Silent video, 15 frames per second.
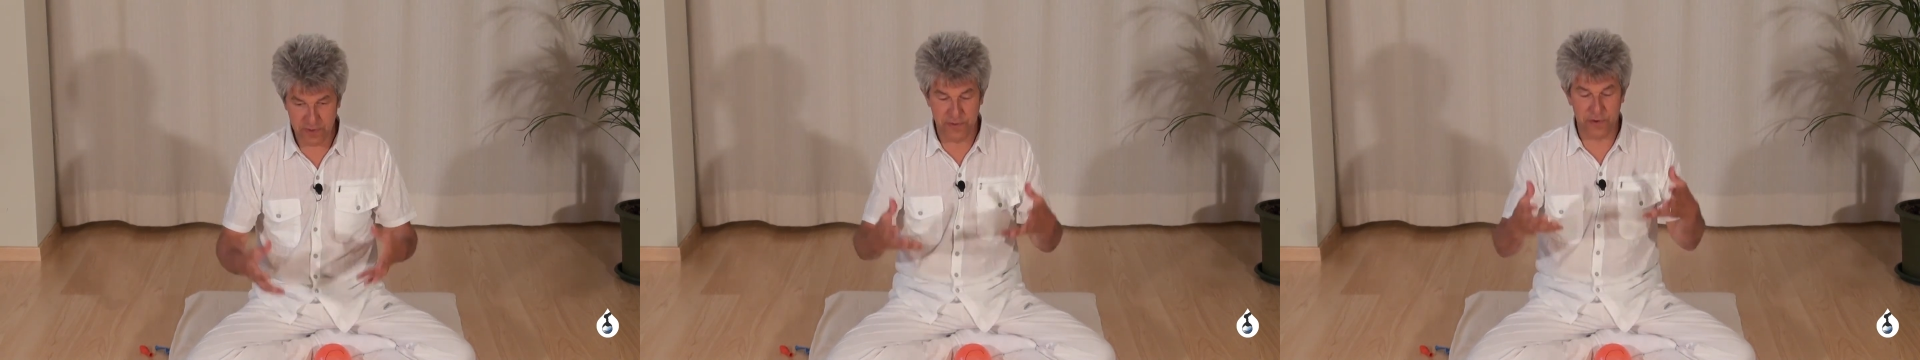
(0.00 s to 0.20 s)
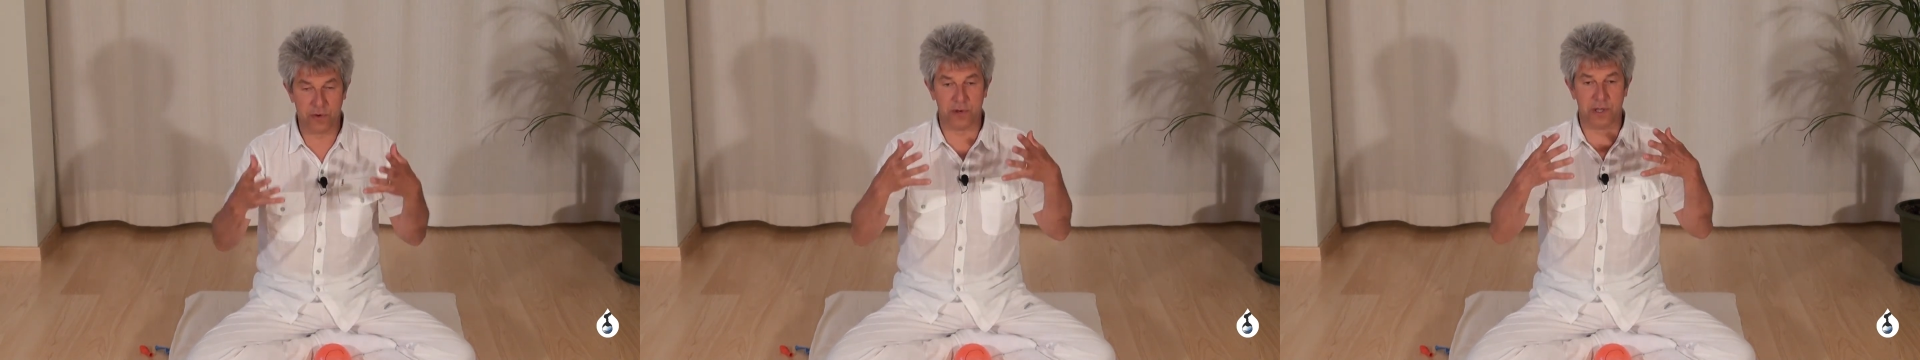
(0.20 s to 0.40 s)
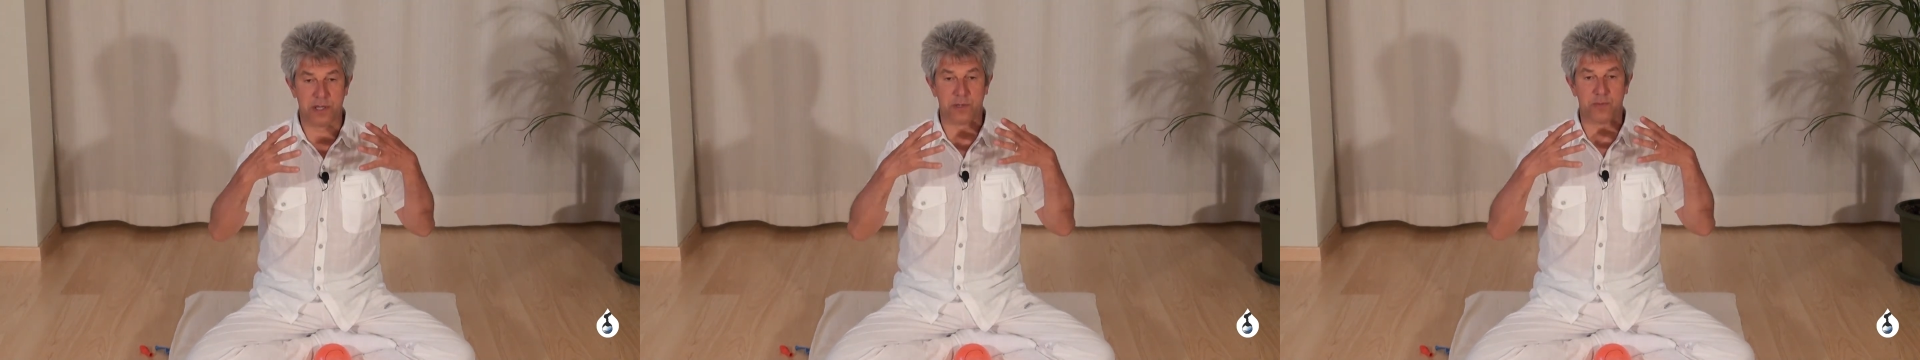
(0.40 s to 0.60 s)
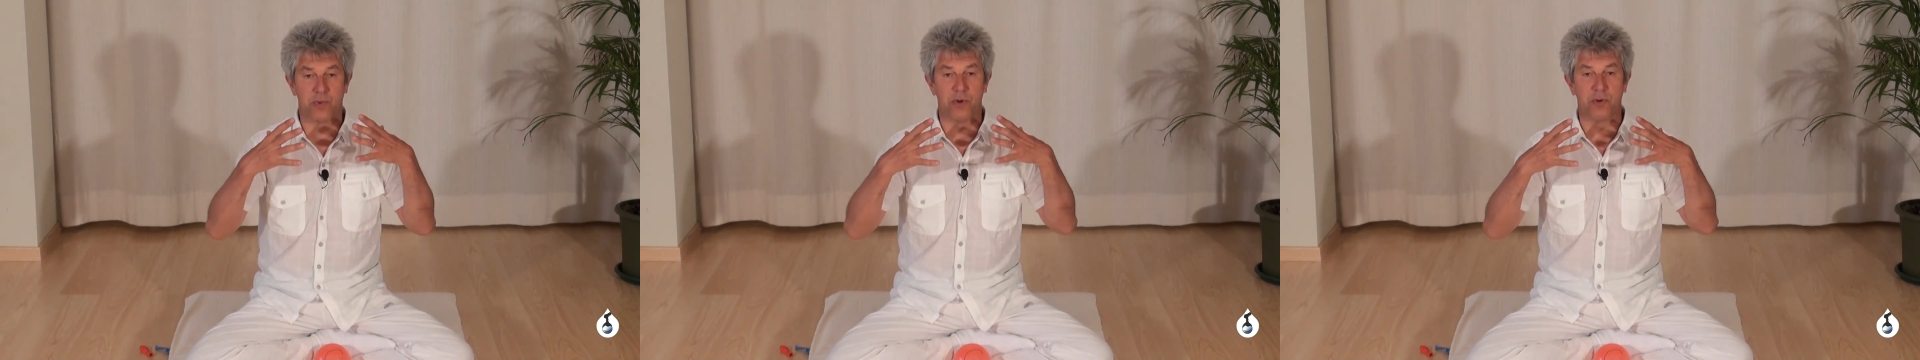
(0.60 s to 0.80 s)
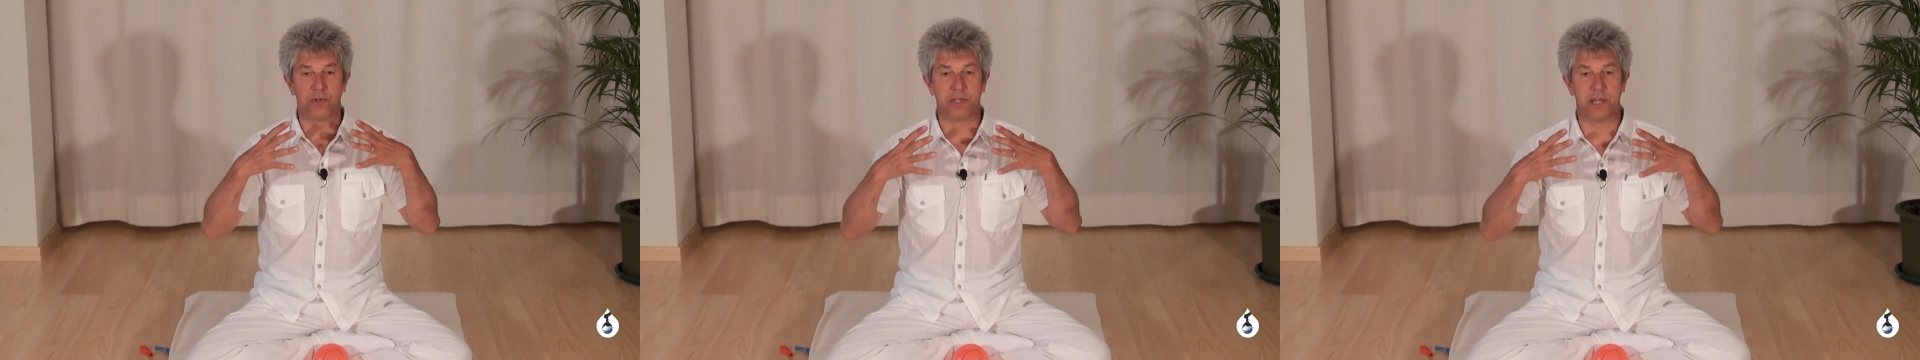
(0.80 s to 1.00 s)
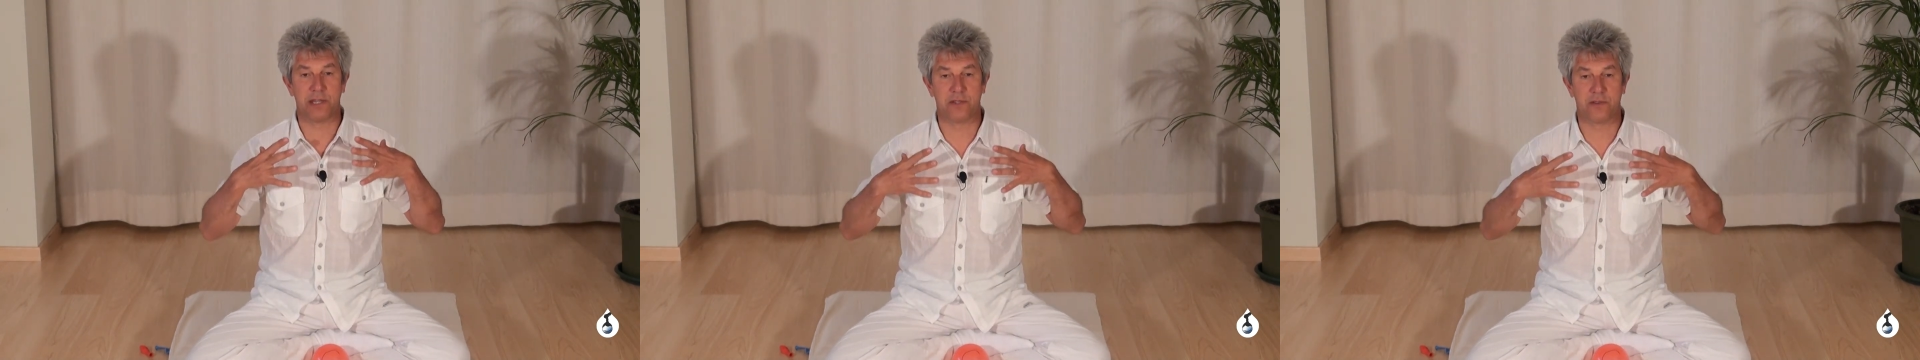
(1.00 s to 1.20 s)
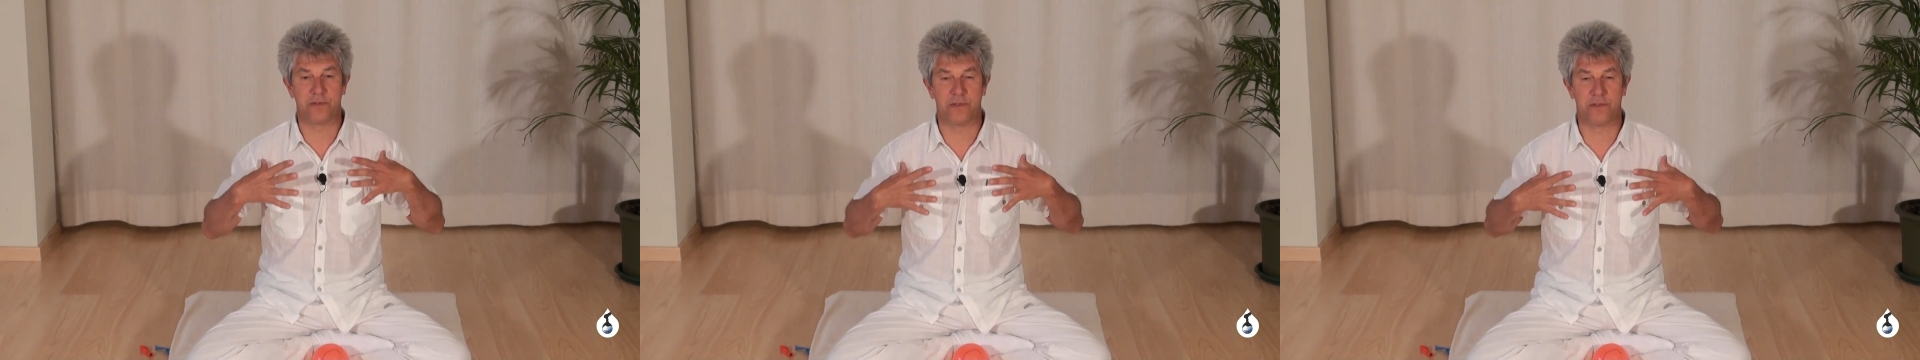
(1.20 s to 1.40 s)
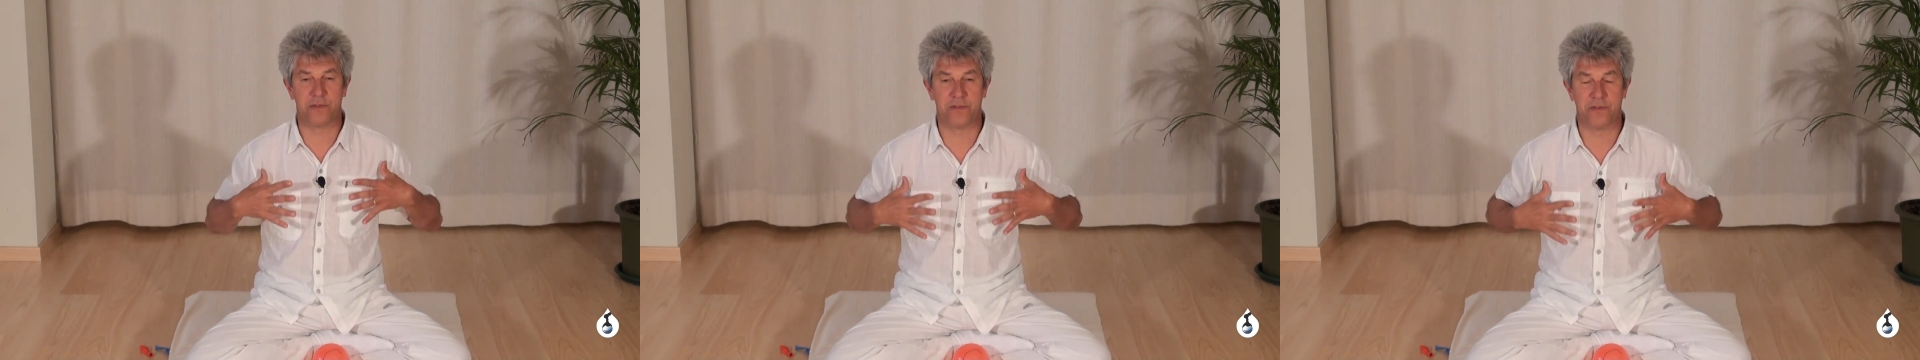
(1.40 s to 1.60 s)
for this process of
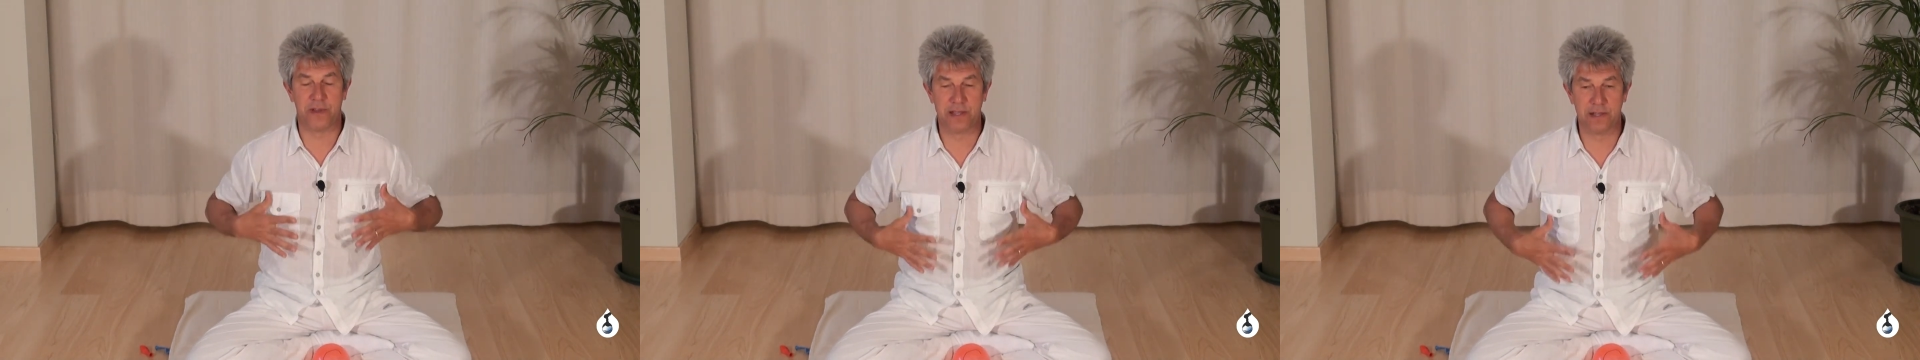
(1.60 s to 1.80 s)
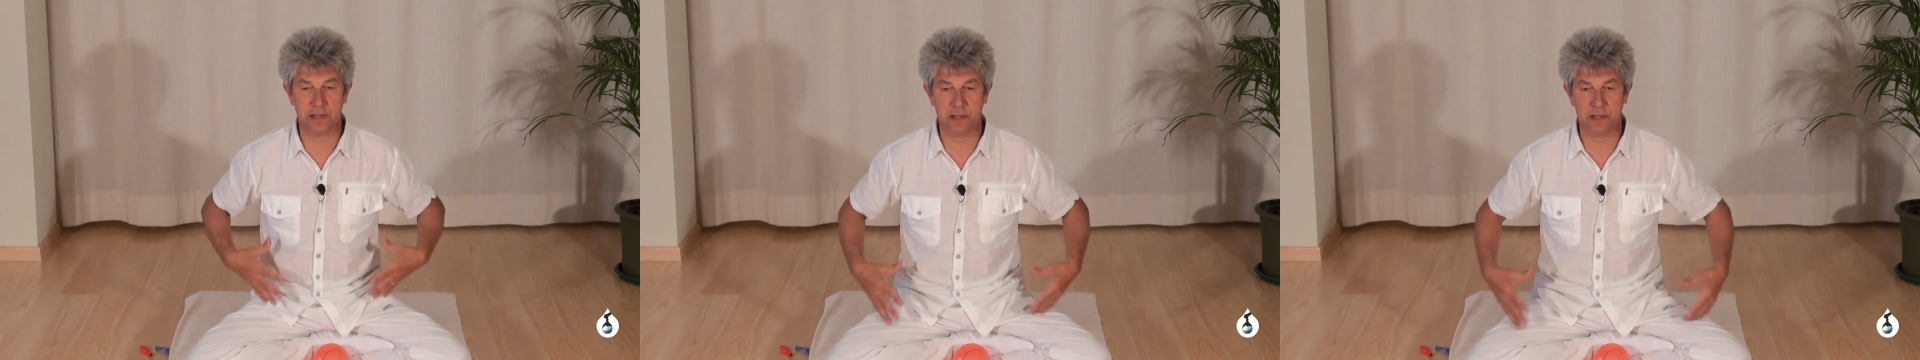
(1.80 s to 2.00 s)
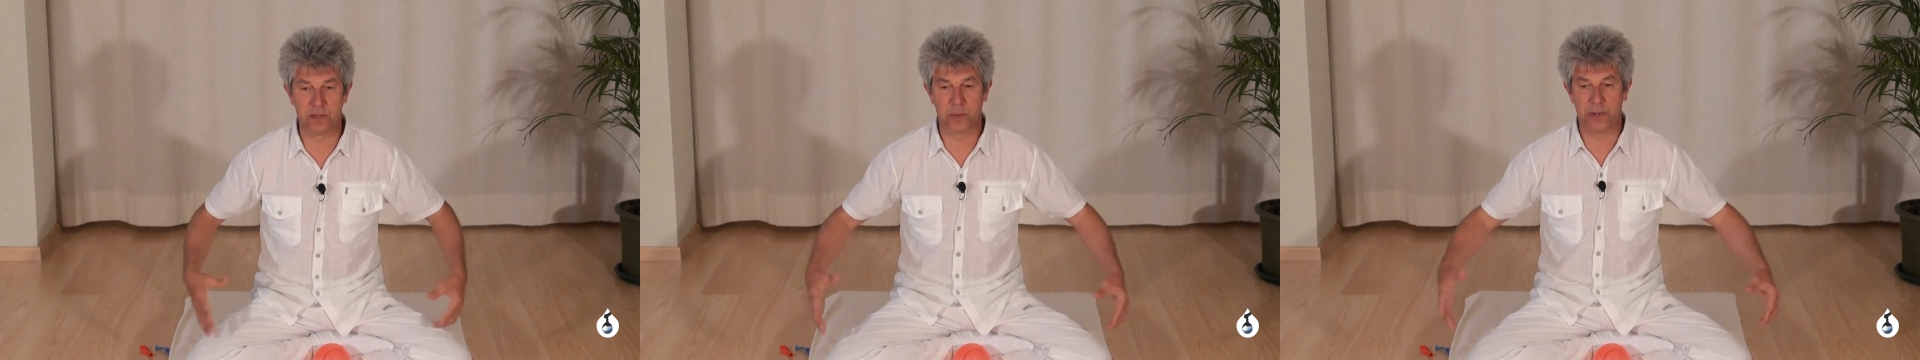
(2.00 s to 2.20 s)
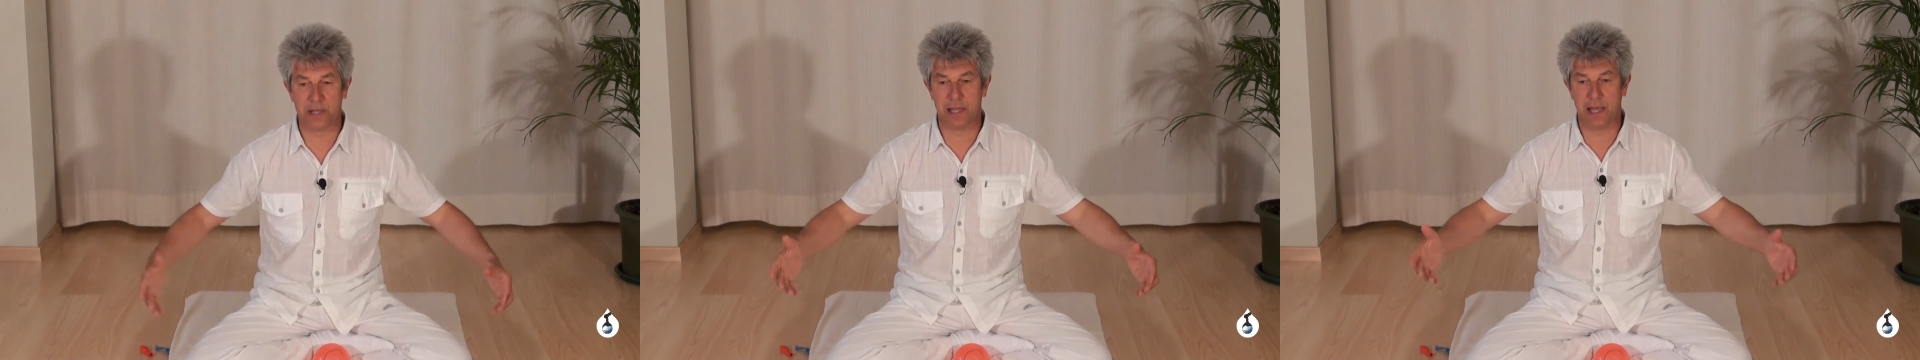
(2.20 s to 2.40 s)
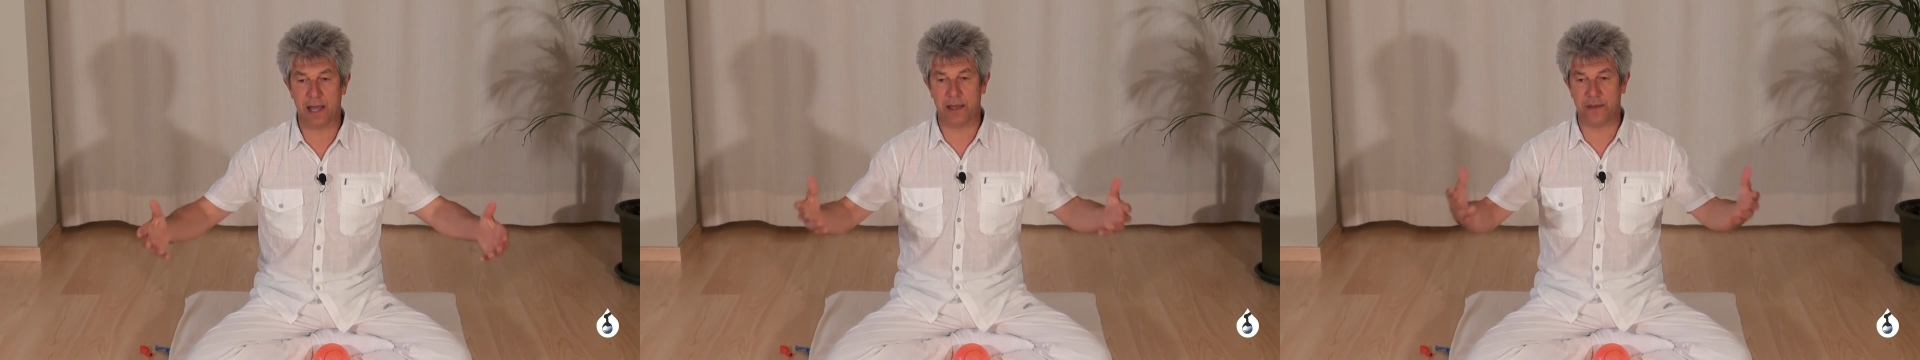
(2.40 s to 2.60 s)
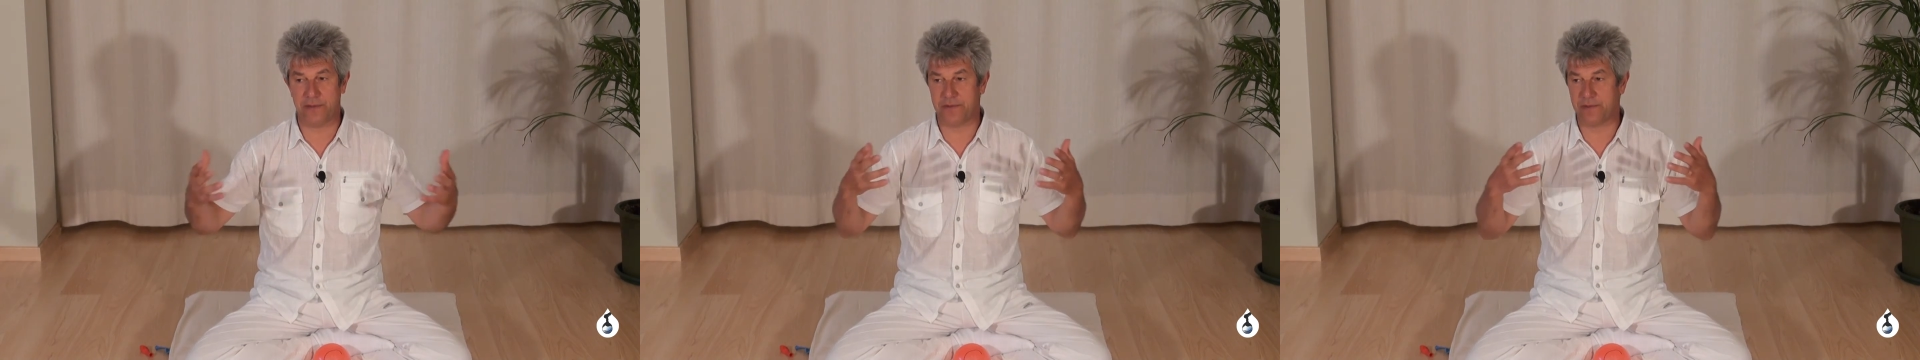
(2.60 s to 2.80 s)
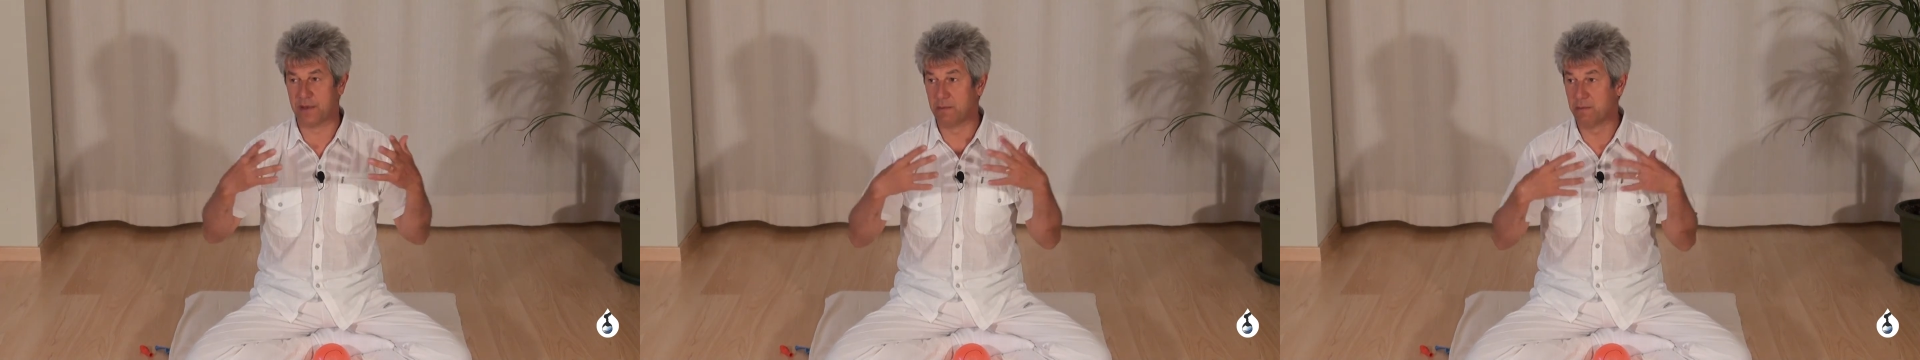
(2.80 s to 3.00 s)
filled with life,